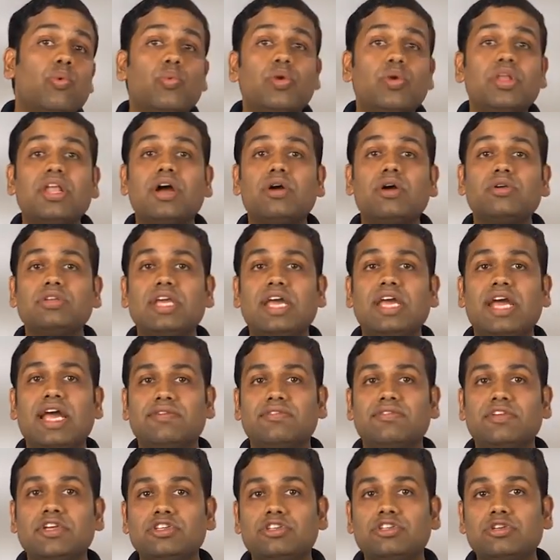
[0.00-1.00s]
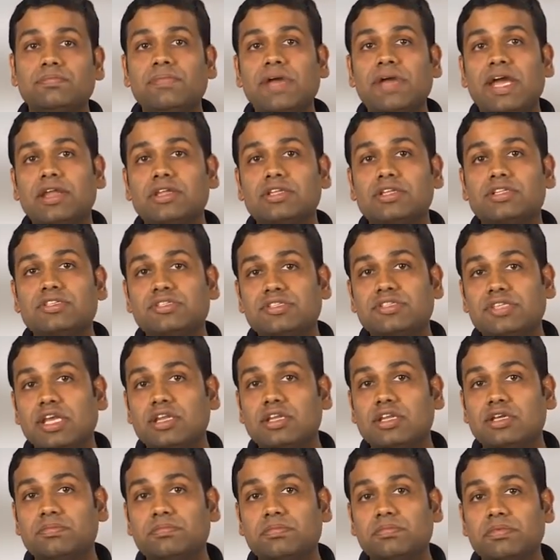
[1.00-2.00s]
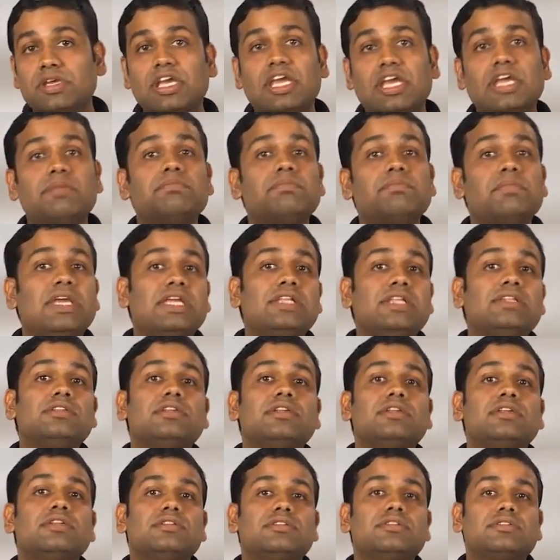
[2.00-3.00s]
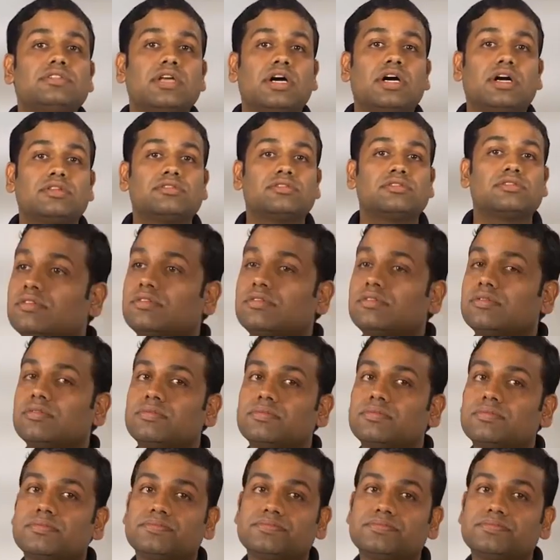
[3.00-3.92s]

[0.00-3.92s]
without having to manage setup and maintenance tasks.